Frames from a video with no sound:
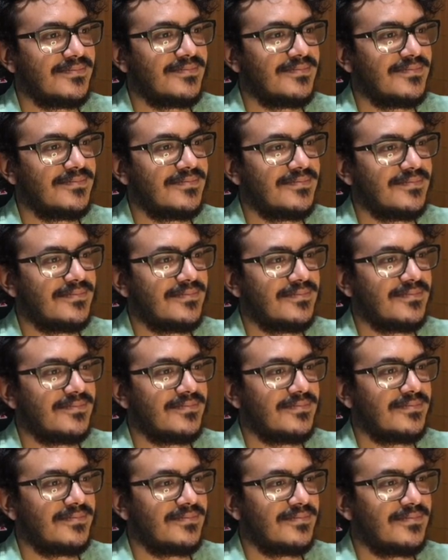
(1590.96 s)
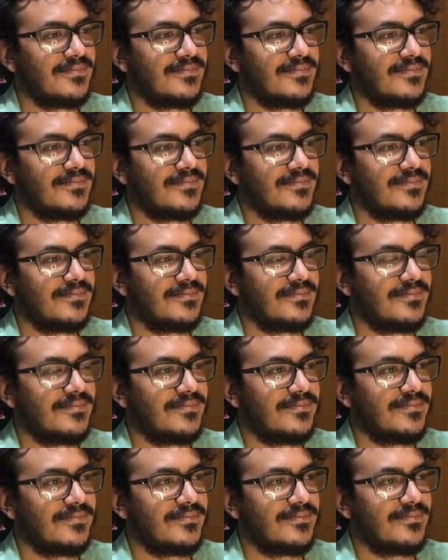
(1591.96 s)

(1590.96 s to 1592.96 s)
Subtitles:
This person isn't speaking.